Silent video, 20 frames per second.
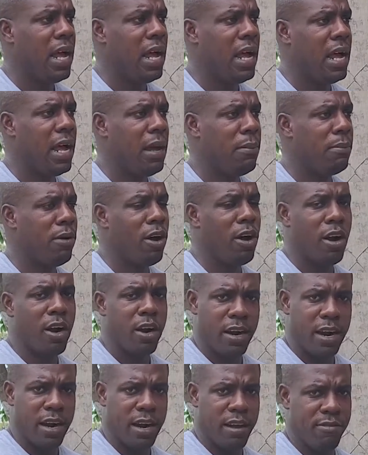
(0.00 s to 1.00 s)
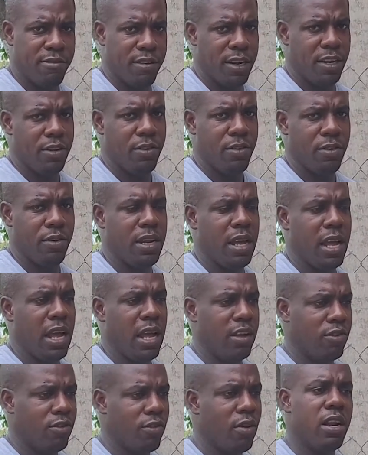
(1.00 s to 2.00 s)
or a vet
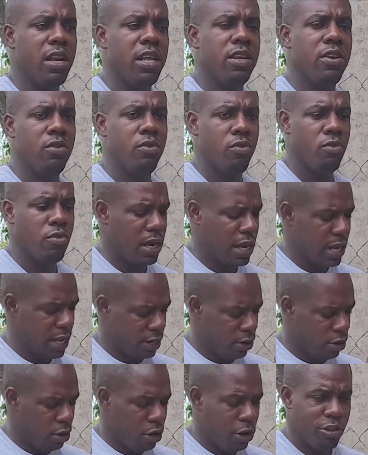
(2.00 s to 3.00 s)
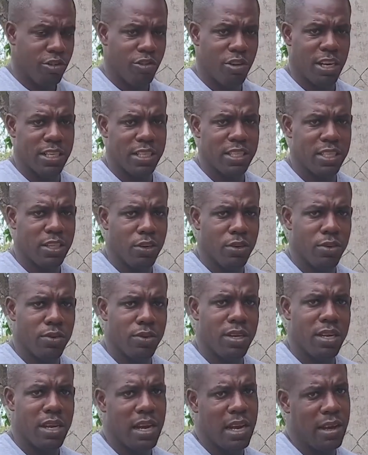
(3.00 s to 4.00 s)
could actually do an
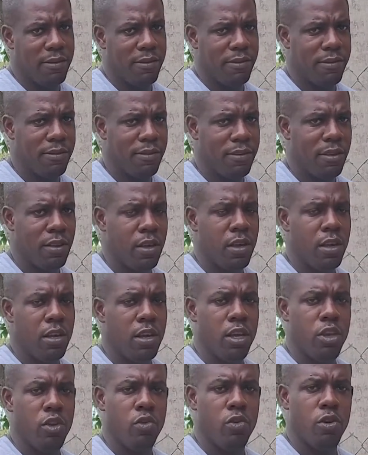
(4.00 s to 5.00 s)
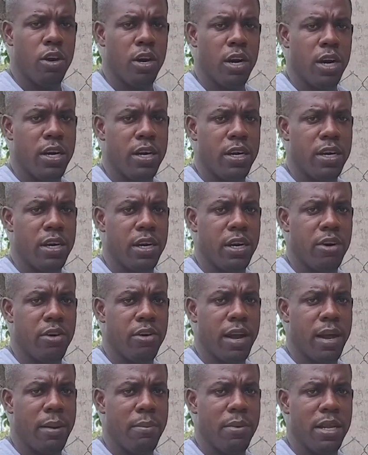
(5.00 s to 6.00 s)
ultrasound of your
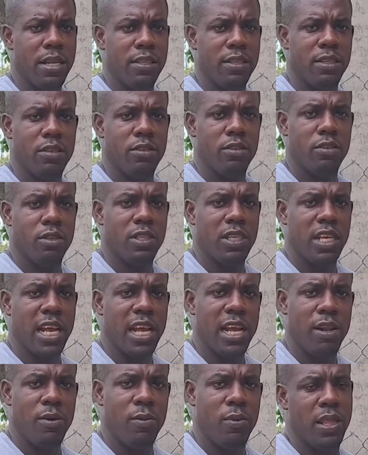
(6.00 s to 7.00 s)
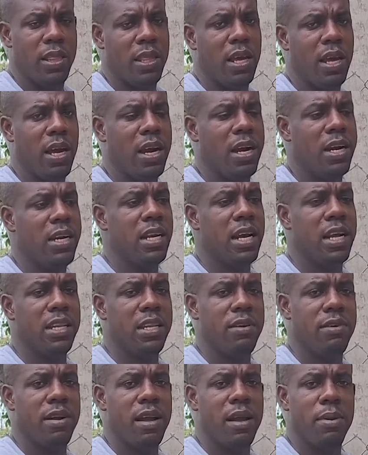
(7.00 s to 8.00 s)
rabbit to tell whether or
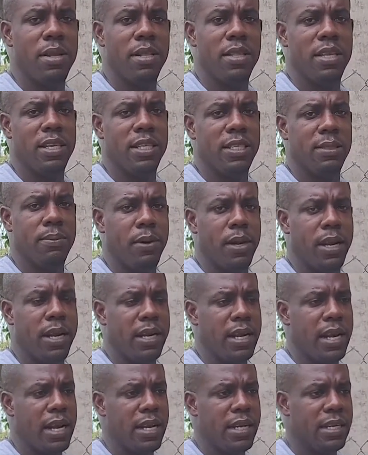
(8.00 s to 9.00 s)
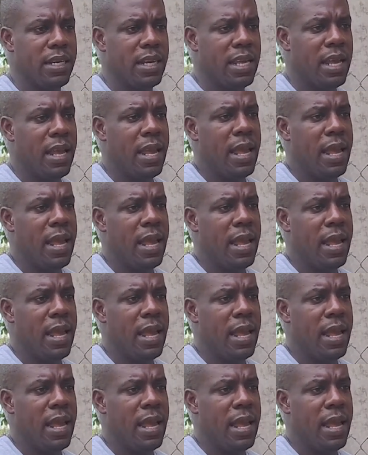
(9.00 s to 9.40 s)
not the rabbit is pregnant.